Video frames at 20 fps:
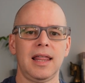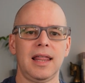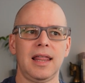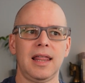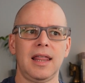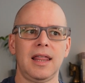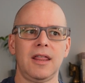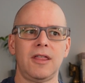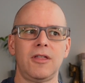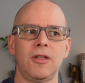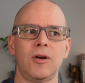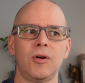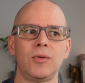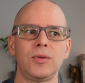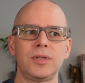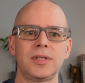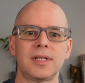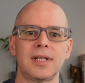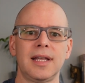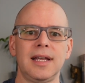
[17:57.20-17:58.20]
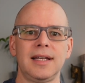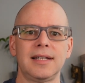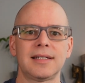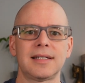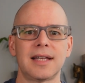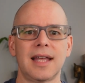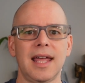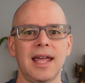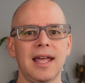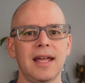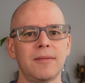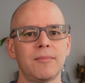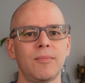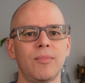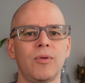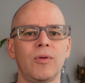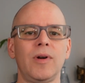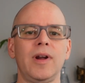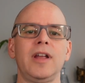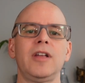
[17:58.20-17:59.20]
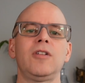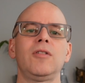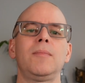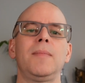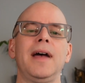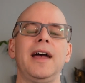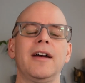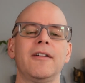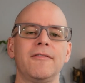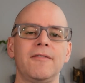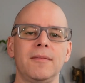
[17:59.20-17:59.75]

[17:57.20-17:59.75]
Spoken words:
Those things can bring you back